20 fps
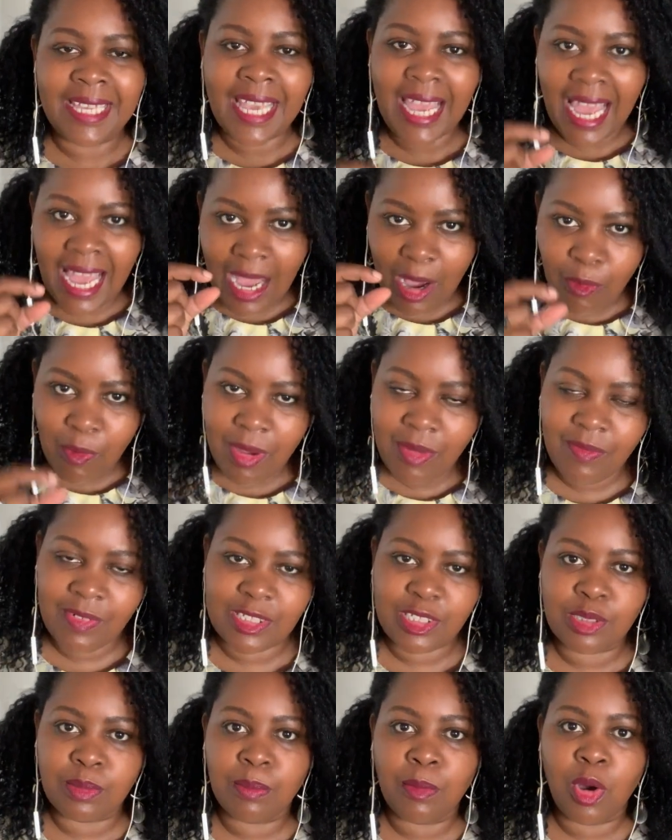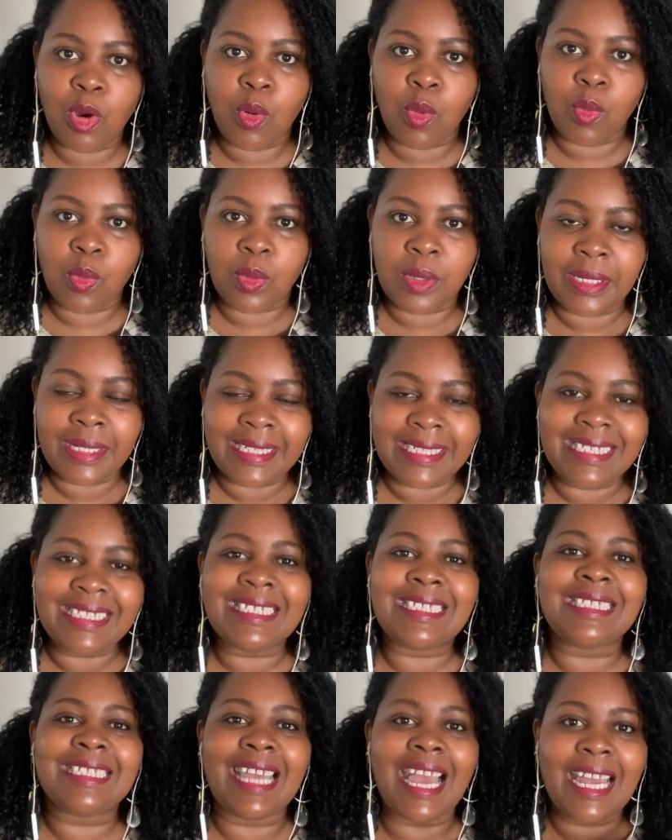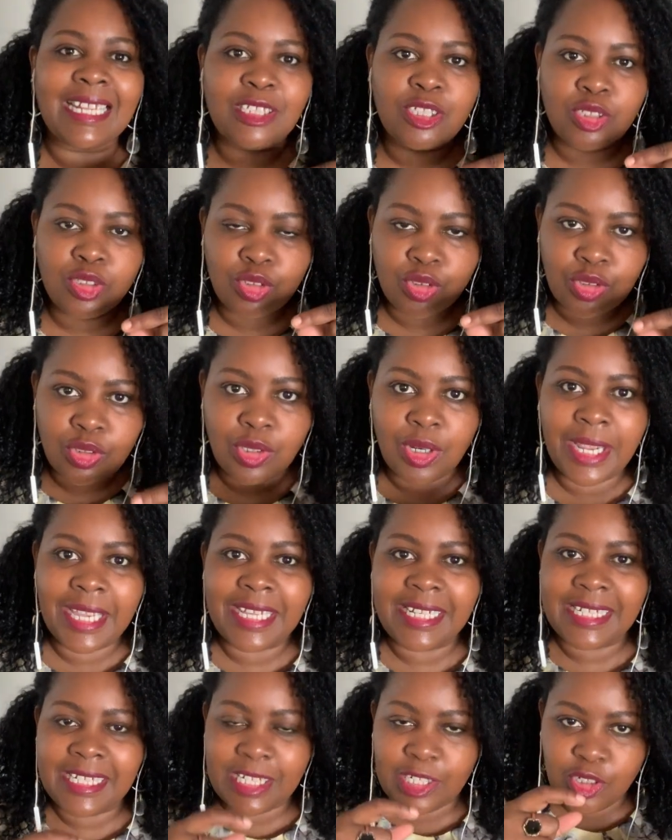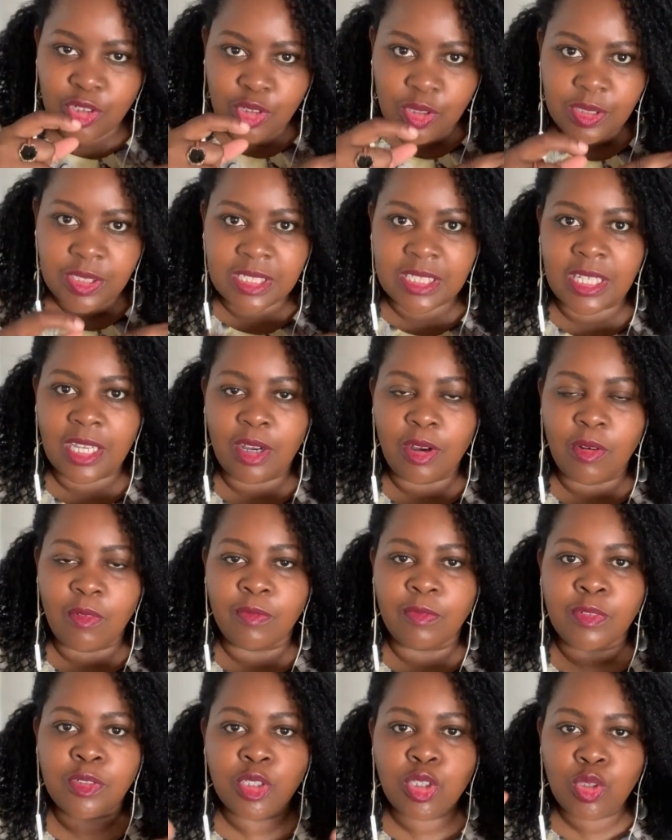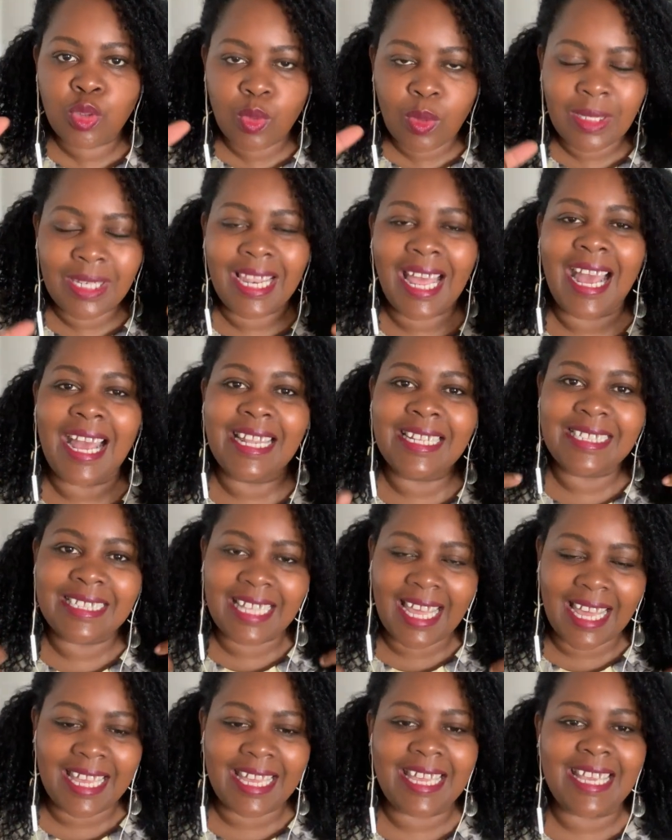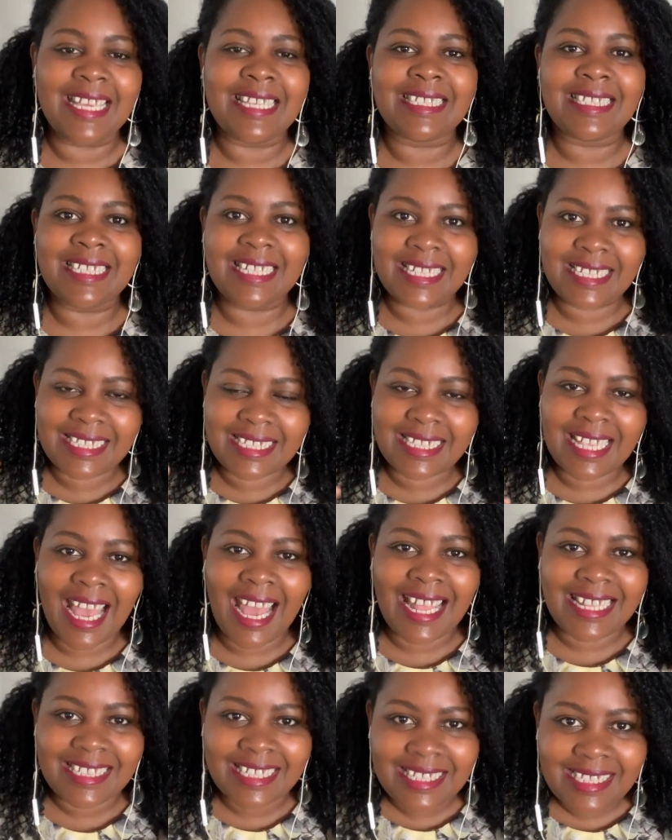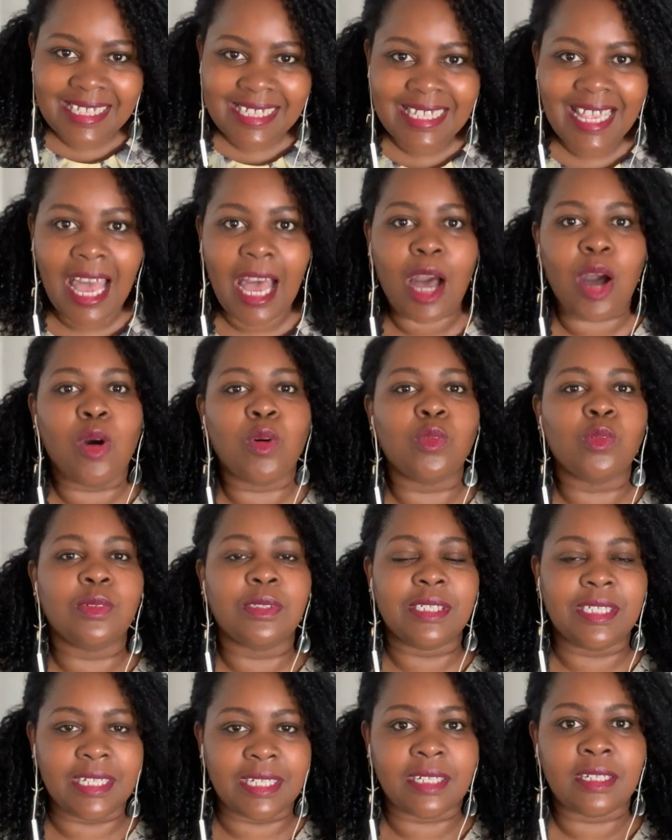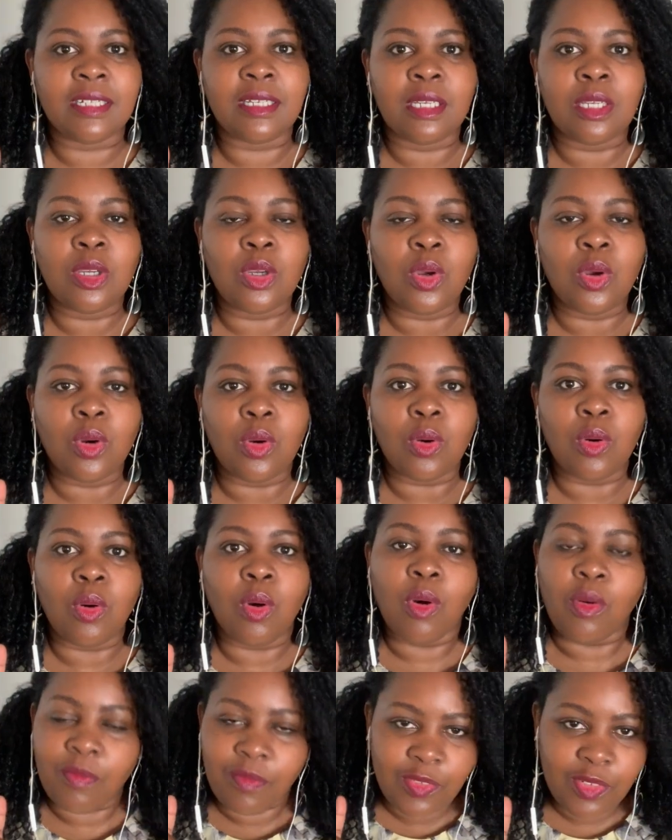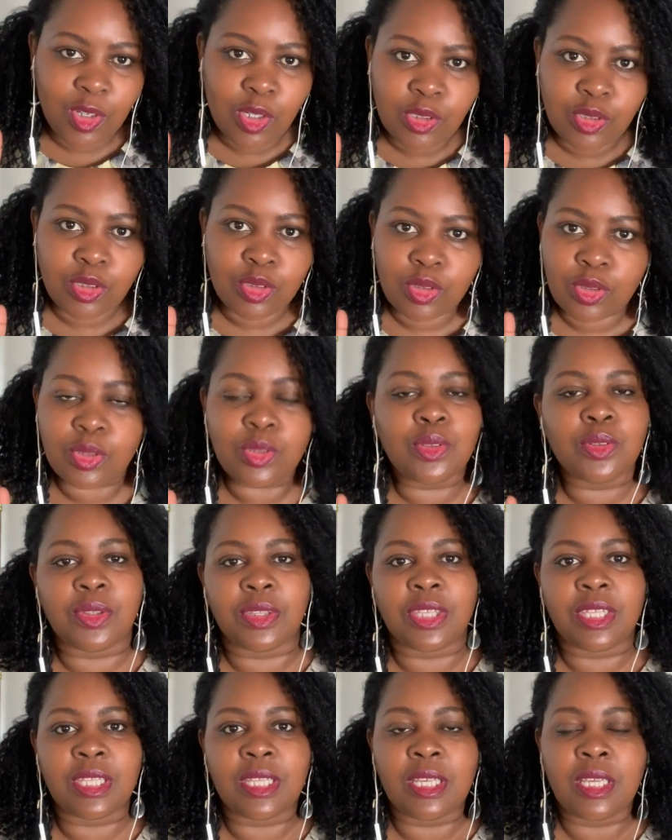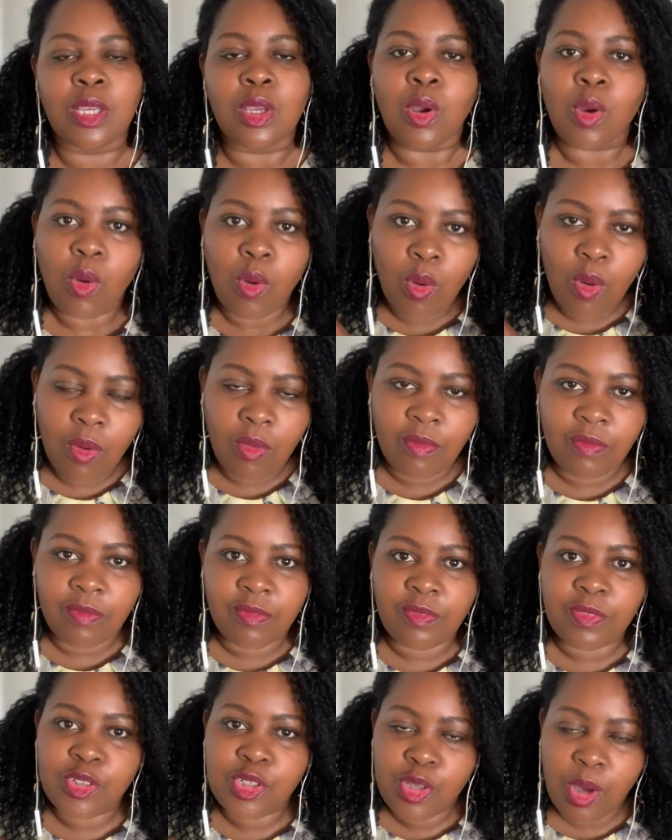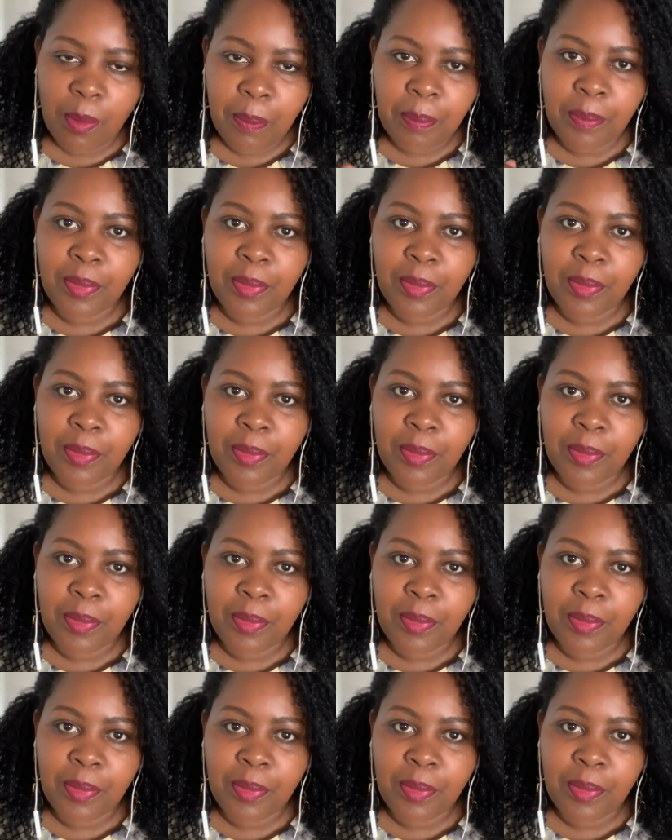However small, start training yourself to learn the essence and sound of your truth, of your